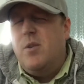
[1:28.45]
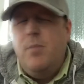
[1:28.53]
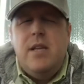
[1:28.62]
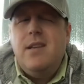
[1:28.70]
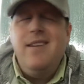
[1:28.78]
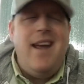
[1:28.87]
So
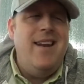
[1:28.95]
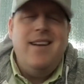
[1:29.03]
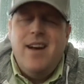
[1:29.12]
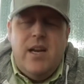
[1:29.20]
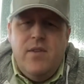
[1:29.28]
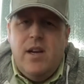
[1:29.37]
basically any
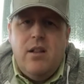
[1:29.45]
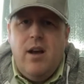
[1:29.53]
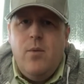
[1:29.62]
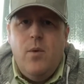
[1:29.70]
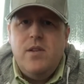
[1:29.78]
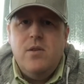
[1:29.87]
kind of
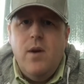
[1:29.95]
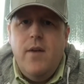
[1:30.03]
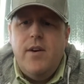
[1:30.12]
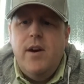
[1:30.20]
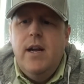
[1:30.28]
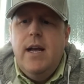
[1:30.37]
incline
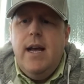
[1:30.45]
whatsoever.